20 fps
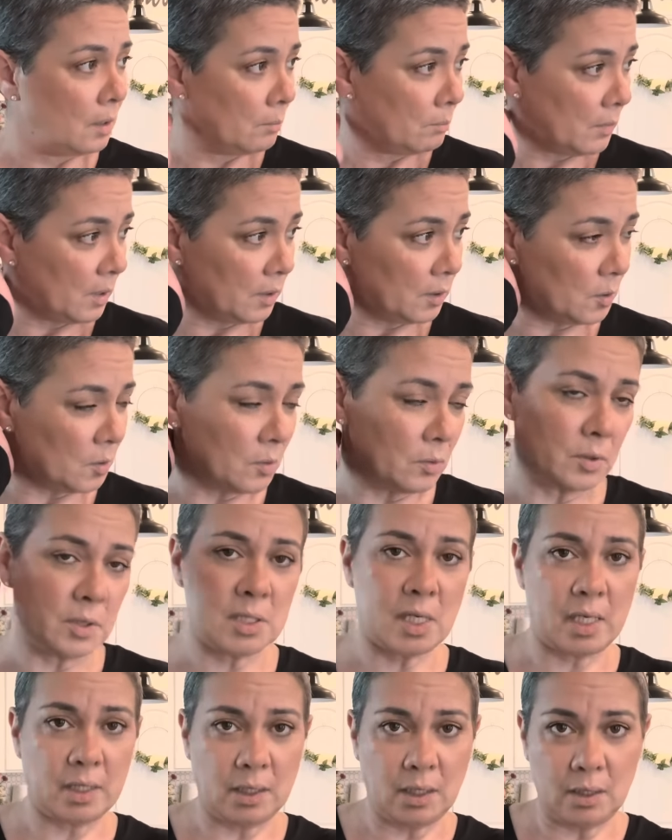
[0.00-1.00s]
my little
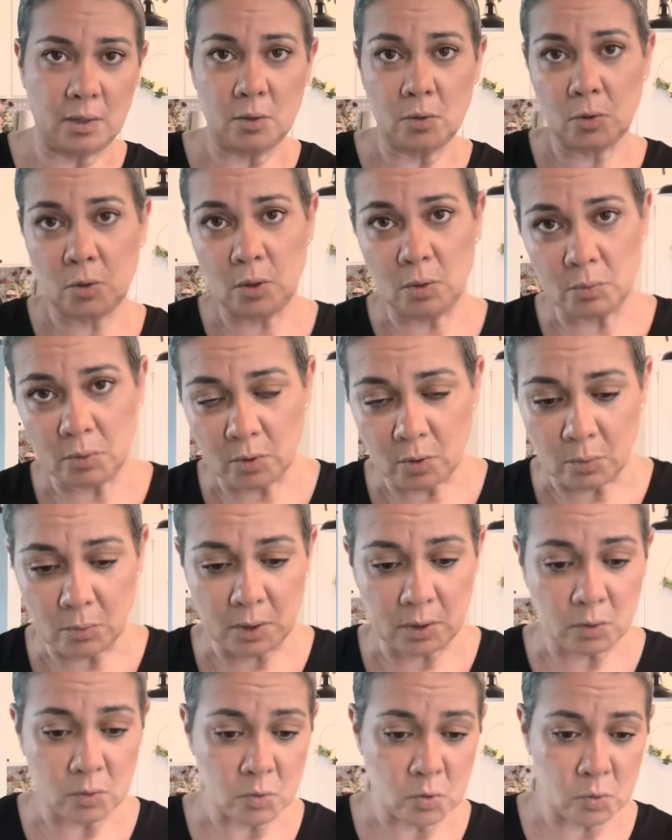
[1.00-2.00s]
tiny little cubicle, my
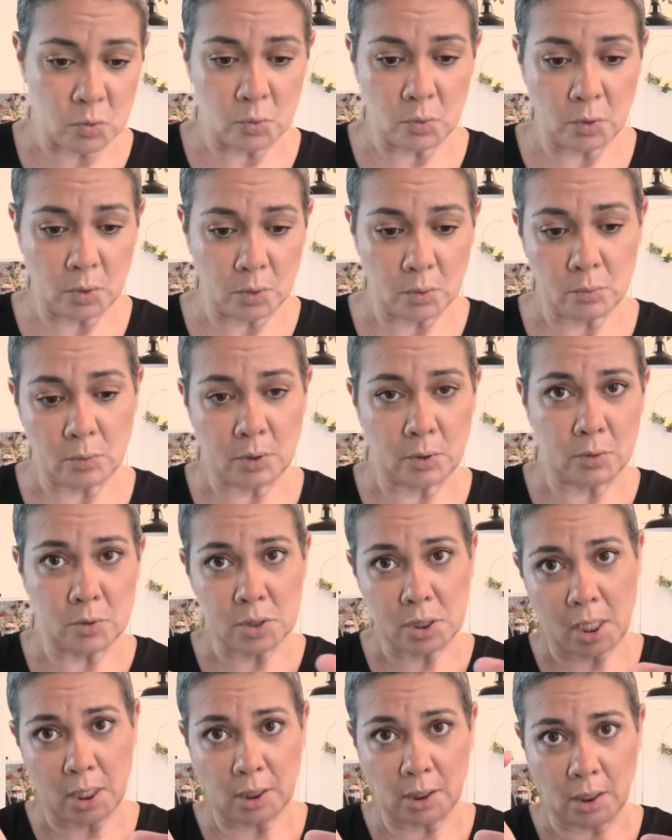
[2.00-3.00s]
little studio, my little
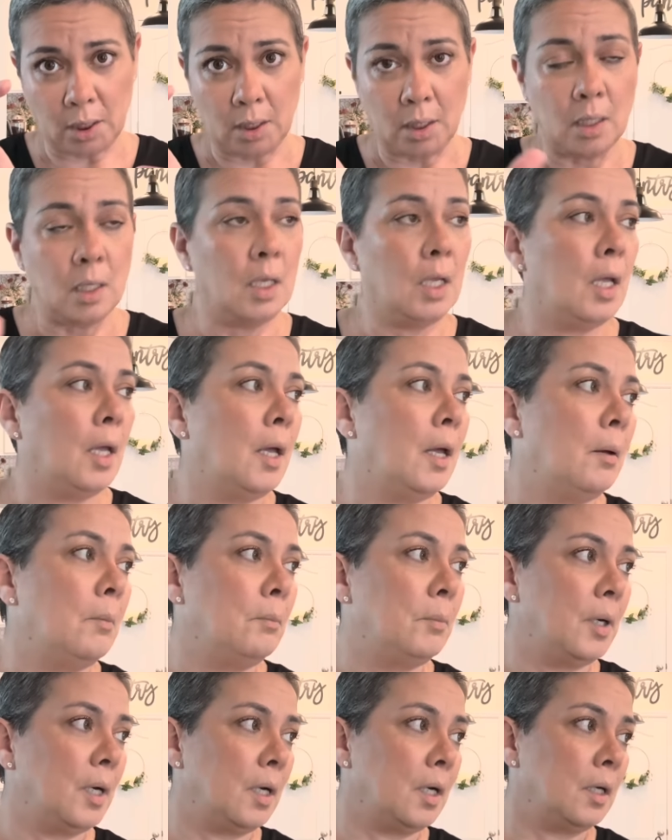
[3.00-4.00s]
tiny
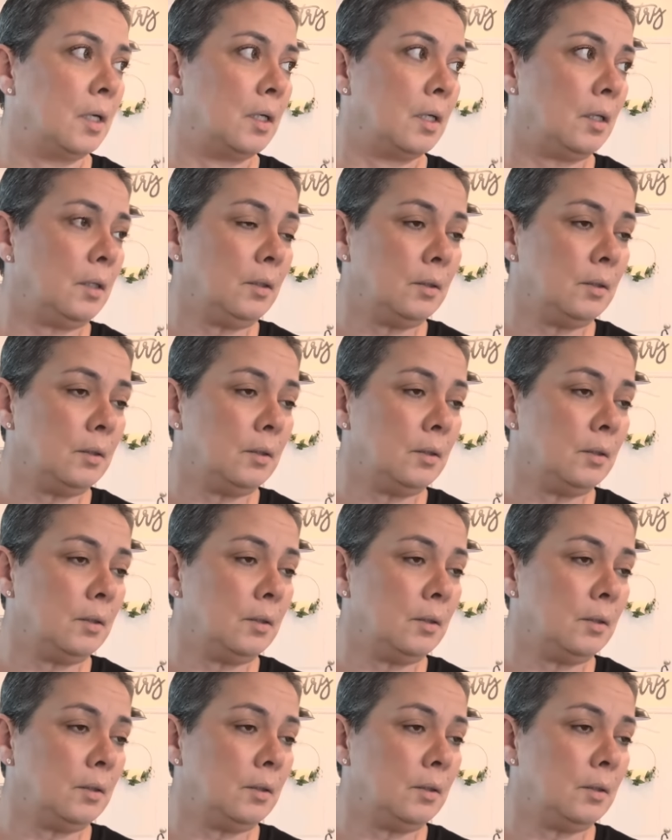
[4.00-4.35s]
but